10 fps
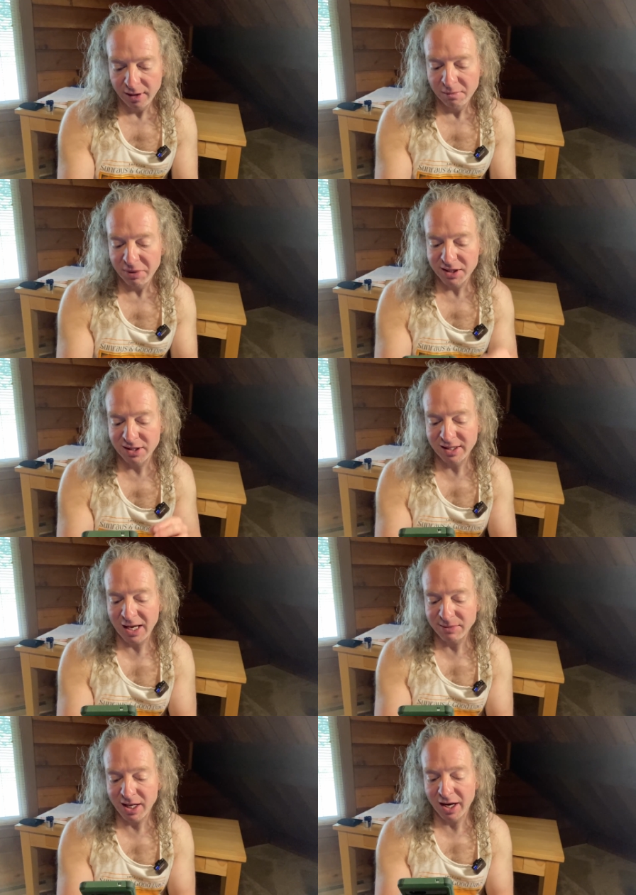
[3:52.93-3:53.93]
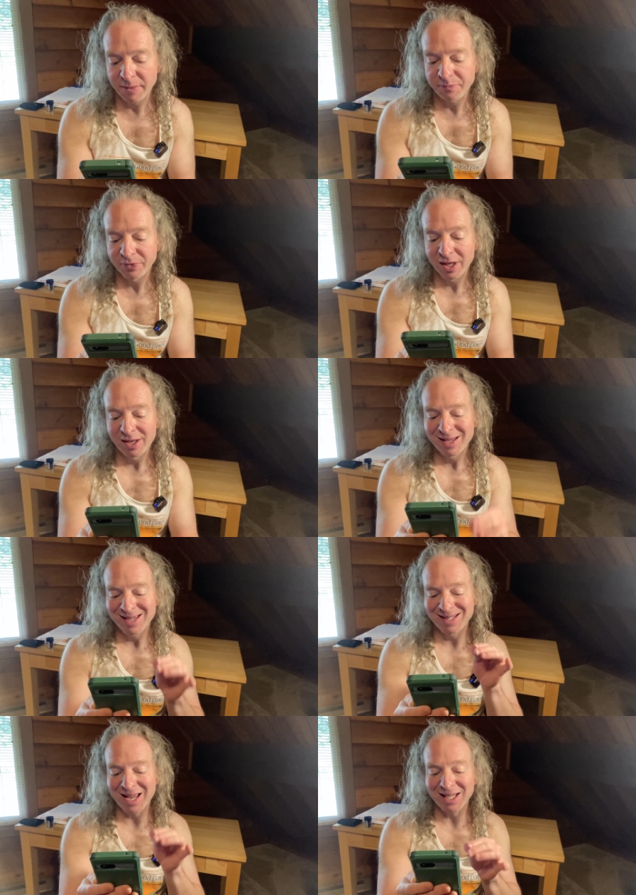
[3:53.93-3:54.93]
But at the same time,
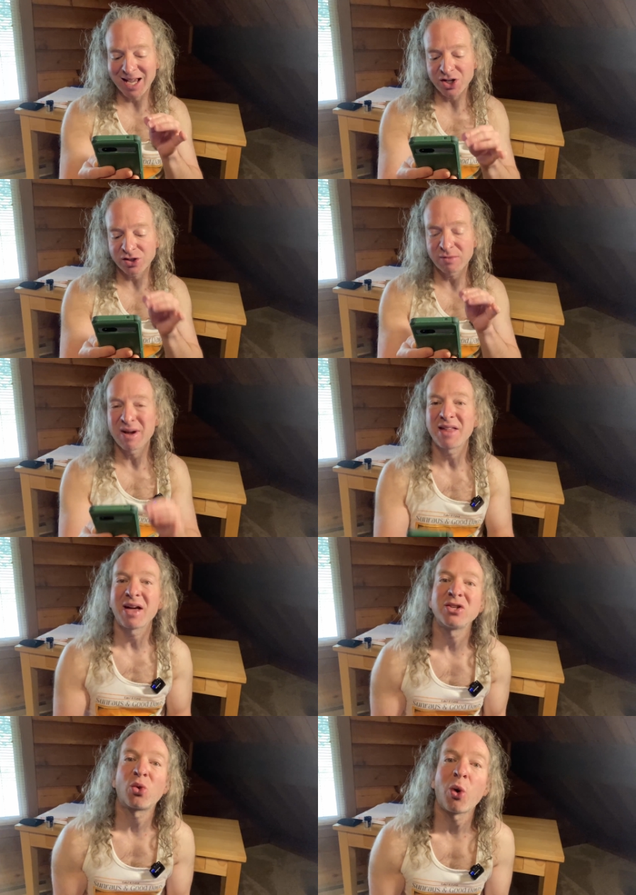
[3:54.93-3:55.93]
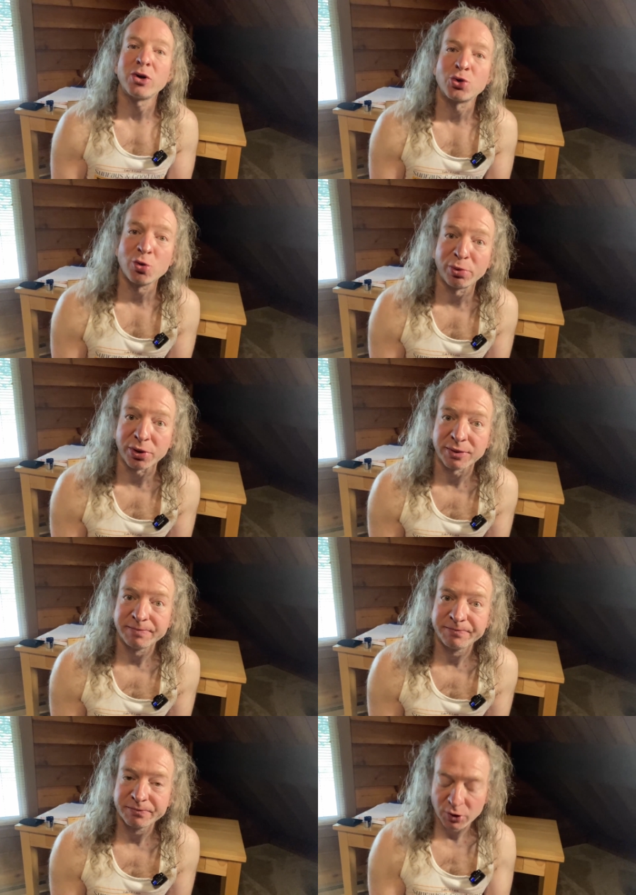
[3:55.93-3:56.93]
his dedication to math has quadrupled
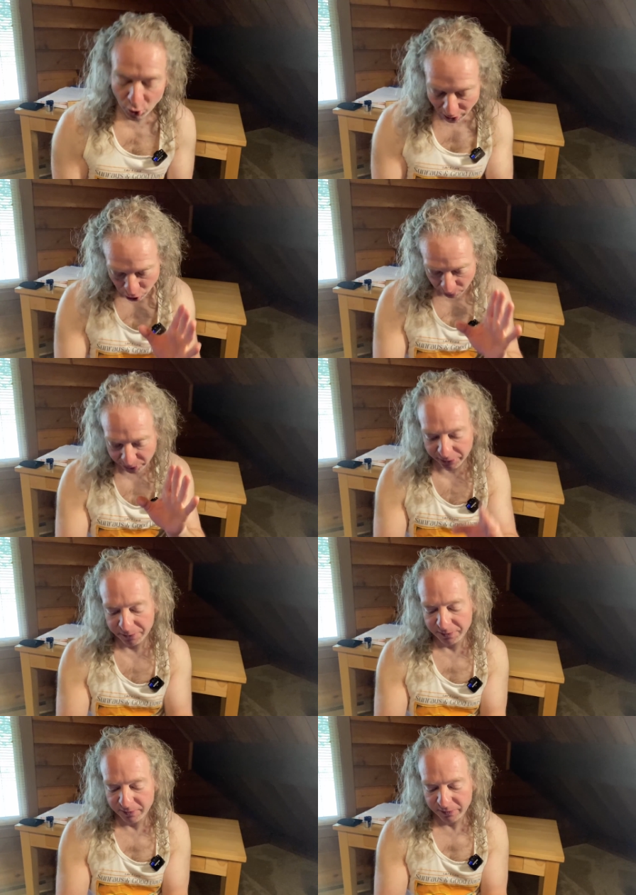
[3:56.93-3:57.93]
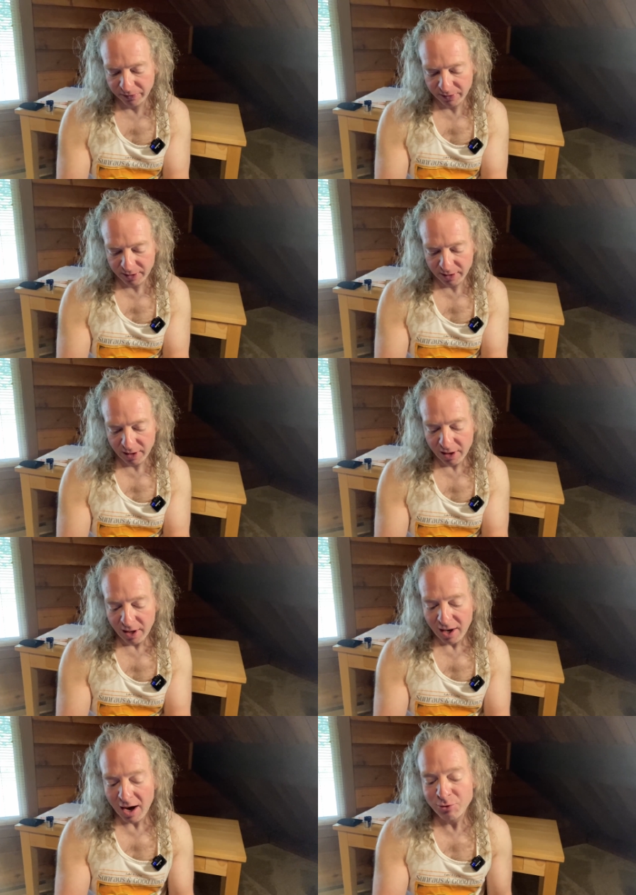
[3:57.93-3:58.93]
quadrupled.
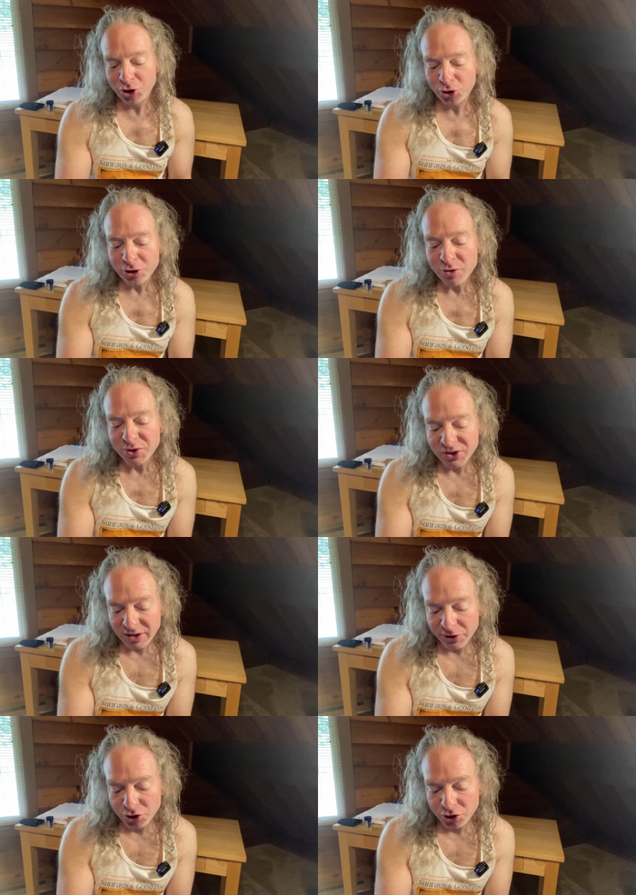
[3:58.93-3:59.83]
I'm sure you receive a